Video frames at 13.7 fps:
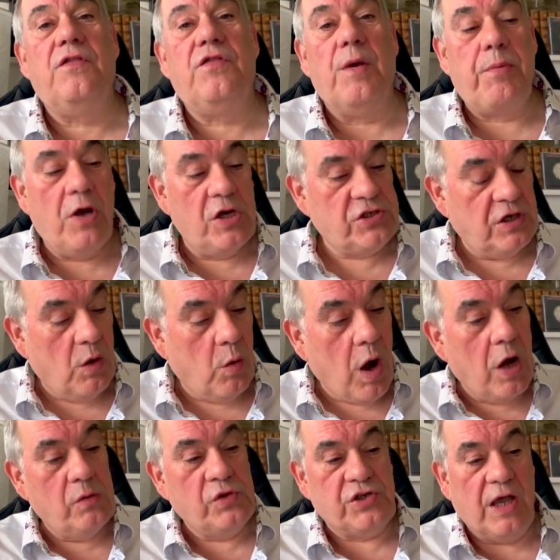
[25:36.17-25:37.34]
the person who
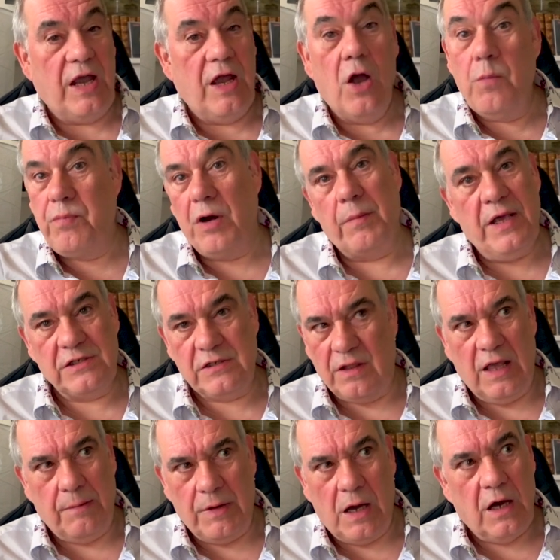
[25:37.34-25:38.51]
owns it, who probably isn't
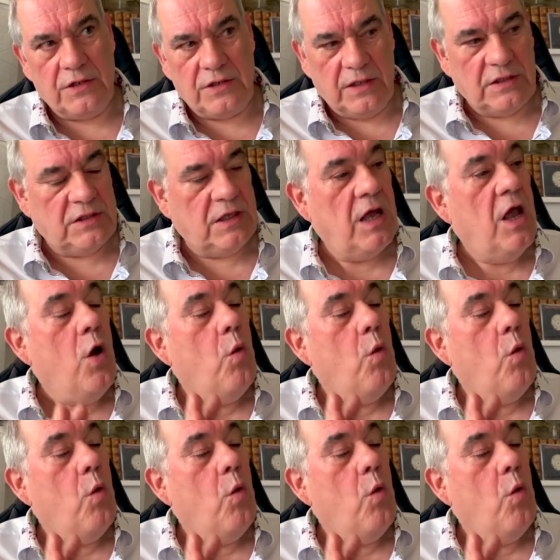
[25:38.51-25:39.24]
the artist,